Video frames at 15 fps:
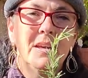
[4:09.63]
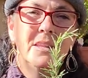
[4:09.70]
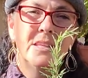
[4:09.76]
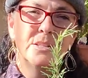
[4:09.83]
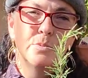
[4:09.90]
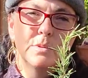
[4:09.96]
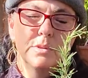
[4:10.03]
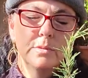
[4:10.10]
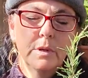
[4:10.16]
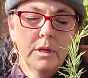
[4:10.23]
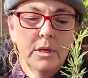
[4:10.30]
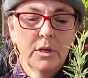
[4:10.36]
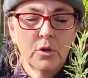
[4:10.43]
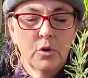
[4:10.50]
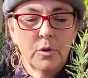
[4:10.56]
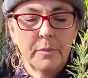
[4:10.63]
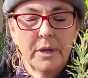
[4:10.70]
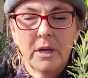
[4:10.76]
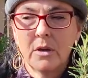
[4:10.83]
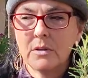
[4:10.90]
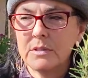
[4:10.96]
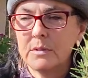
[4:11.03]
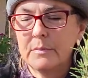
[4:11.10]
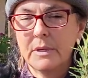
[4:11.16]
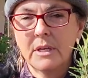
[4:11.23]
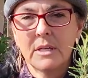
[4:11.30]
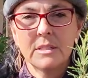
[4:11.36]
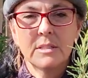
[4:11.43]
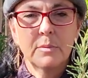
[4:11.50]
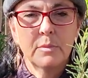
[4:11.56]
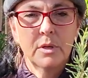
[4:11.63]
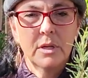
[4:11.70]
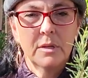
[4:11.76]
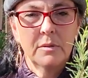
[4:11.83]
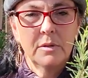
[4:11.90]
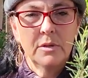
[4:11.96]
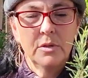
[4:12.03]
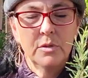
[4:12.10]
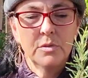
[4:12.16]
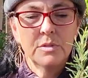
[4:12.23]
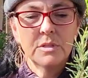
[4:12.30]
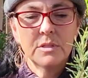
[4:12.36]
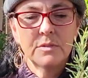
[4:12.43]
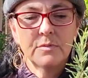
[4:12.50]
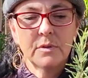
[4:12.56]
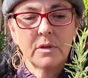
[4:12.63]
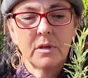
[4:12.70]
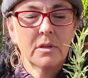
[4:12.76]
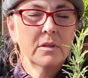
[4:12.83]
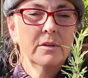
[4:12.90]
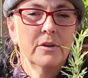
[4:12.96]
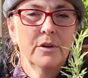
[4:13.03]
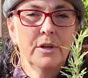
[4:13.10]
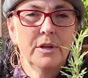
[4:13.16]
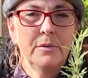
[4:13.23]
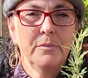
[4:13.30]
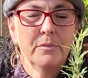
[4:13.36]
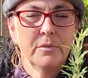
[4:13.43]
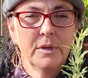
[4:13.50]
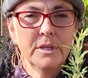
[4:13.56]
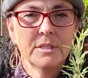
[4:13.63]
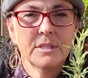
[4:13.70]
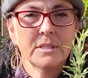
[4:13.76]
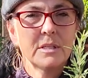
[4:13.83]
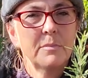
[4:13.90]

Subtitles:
This one's ready to go in my house, and because I'm going to use this for culinary reasons,